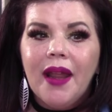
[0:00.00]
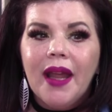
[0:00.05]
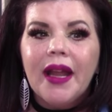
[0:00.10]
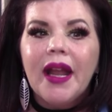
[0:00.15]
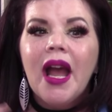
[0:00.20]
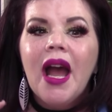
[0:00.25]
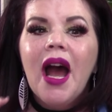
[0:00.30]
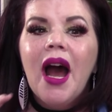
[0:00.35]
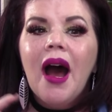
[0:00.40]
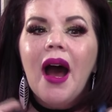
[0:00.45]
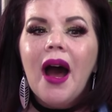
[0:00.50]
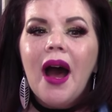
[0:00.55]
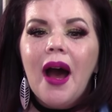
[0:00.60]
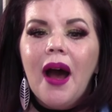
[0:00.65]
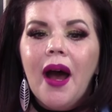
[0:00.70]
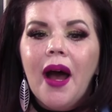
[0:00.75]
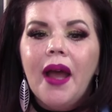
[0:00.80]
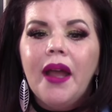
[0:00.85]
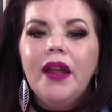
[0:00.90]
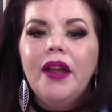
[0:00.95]
Like,
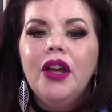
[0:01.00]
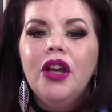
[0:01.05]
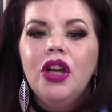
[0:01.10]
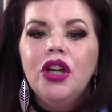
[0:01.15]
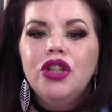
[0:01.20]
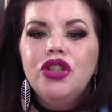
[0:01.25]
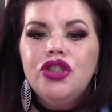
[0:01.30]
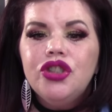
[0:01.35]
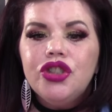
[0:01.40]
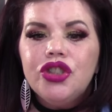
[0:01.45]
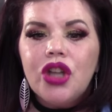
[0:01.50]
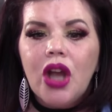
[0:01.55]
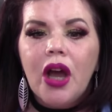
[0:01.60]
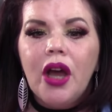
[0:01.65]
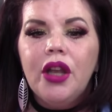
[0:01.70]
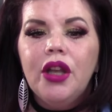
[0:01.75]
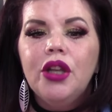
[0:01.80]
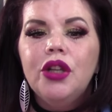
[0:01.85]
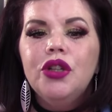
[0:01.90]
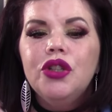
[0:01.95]
I
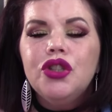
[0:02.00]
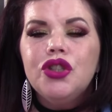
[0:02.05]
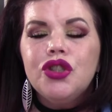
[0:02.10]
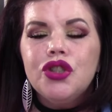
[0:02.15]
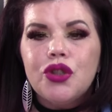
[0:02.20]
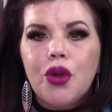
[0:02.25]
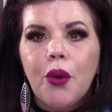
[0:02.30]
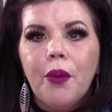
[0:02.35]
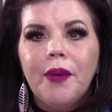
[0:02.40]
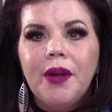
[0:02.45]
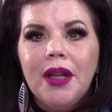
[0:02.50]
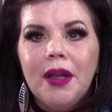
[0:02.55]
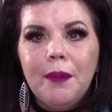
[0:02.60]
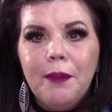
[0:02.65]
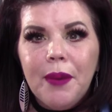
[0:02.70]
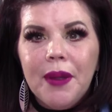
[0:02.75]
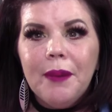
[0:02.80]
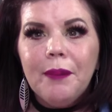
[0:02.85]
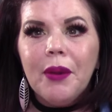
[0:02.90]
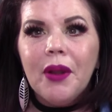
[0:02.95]
shut so many
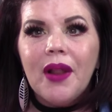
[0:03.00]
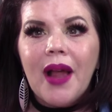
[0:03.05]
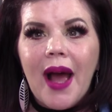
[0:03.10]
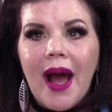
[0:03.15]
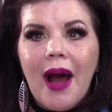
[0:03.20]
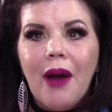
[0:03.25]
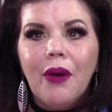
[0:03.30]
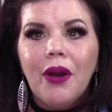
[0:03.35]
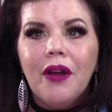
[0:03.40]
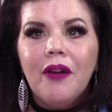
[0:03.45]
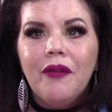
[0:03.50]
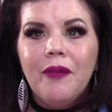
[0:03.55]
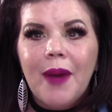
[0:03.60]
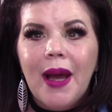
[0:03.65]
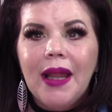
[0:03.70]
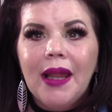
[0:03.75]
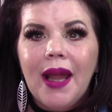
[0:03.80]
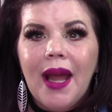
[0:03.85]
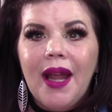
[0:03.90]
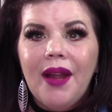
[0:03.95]
people out of
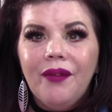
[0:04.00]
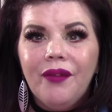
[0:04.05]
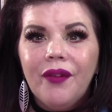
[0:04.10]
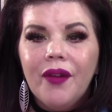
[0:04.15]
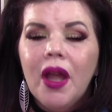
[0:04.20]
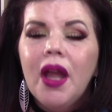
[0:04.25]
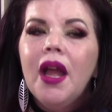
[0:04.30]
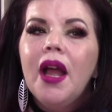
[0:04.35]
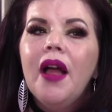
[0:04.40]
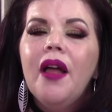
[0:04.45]
my life